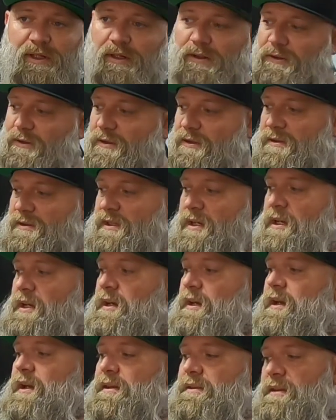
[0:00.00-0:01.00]
colors,
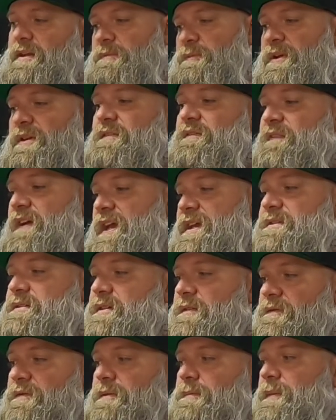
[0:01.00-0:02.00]
and then we phase
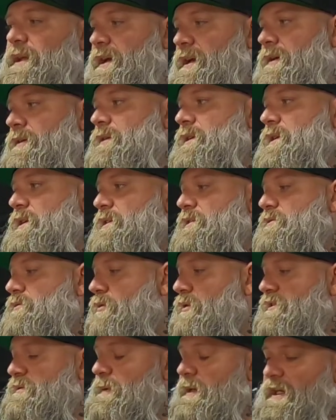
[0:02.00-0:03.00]
it from there. So
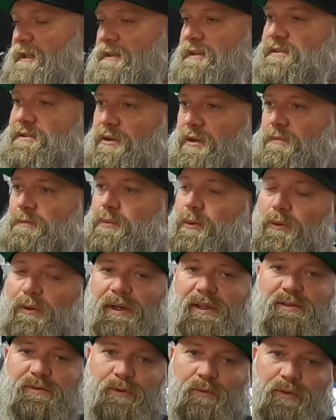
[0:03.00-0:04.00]
once we get to certain
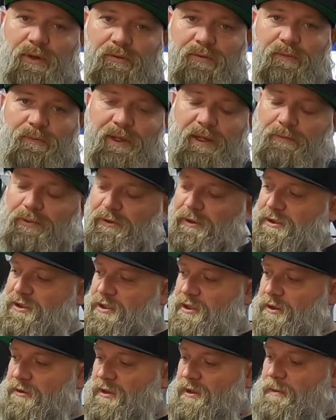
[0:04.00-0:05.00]
points, we work with people to
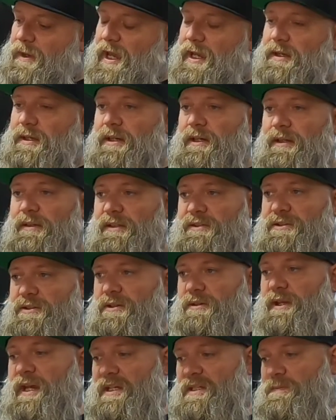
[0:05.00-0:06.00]
show them, hey, this is
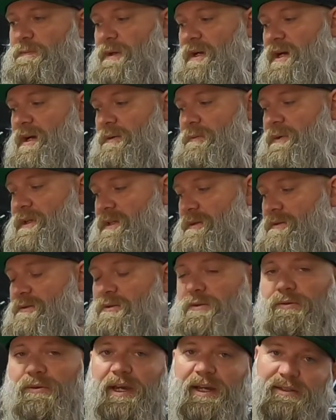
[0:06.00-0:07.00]
your next spot, we can
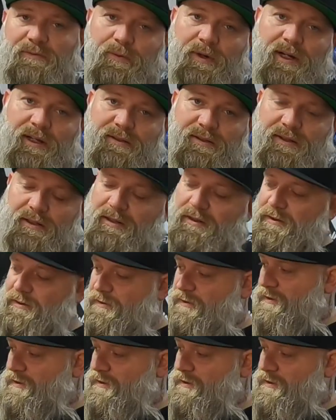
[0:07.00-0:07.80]
do X, Y, and Z.